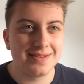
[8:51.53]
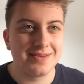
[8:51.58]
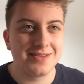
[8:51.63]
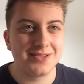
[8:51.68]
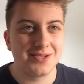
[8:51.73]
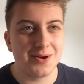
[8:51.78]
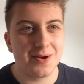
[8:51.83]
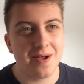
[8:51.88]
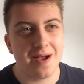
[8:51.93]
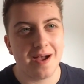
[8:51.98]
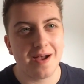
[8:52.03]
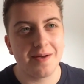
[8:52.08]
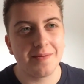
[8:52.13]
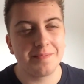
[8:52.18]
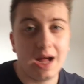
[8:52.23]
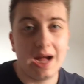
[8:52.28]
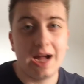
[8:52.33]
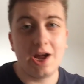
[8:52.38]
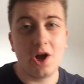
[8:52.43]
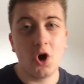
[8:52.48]
So yeah,
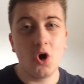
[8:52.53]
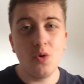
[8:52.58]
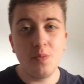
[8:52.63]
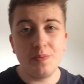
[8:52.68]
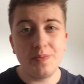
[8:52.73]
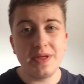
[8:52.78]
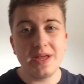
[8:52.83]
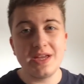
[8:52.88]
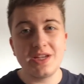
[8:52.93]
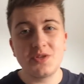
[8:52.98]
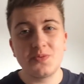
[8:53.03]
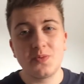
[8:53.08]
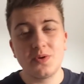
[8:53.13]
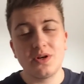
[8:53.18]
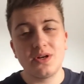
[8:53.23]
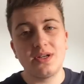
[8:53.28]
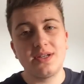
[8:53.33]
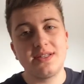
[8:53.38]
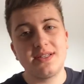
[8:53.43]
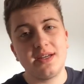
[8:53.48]
I hope this
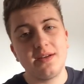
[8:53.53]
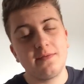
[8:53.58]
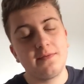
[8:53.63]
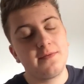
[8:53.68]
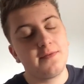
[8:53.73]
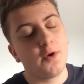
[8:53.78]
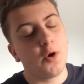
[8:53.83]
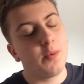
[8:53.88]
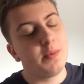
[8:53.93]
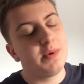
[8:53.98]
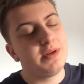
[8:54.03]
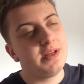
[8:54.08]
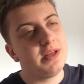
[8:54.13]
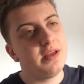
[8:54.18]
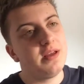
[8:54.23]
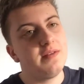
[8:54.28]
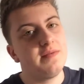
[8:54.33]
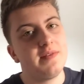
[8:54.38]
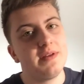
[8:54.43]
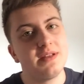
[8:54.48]
was
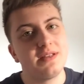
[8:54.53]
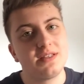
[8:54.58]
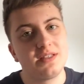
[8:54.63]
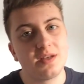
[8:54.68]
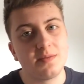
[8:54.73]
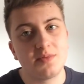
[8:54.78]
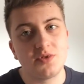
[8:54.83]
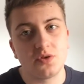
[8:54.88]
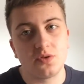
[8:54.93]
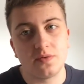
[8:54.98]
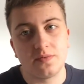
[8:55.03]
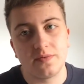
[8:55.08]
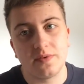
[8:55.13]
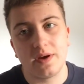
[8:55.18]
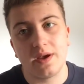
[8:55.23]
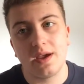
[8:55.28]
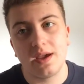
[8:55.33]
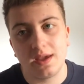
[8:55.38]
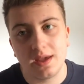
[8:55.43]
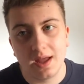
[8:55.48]
informative in some sort of
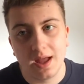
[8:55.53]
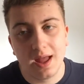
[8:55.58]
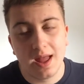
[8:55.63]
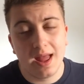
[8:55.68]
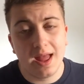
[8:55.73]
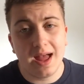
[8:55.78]
way,